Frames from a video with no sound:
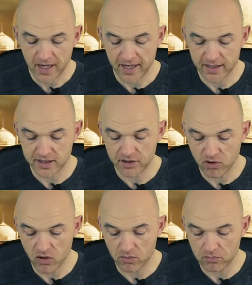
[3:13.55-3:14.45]
and he
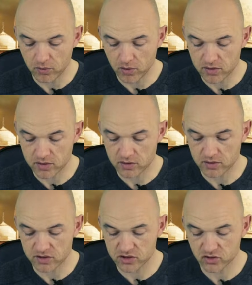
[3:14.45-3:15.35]
wrote a book,
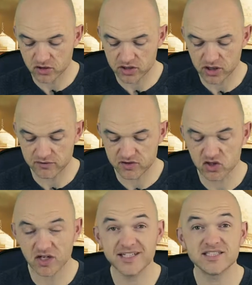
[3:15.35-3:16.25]
The Structure of
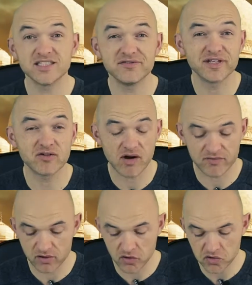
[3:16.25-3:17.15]
Scientific
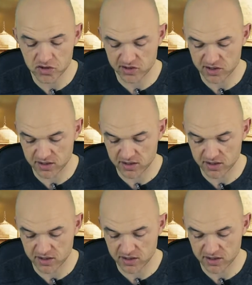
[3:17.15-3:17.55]
Revolutions.